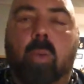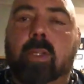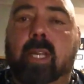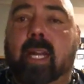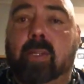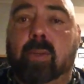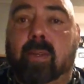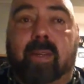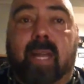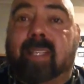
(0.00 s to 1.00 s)
What did I do
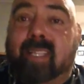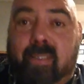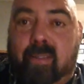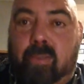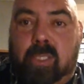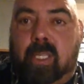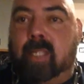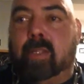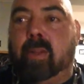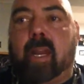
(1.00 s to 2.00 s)
that I didn't? What did I do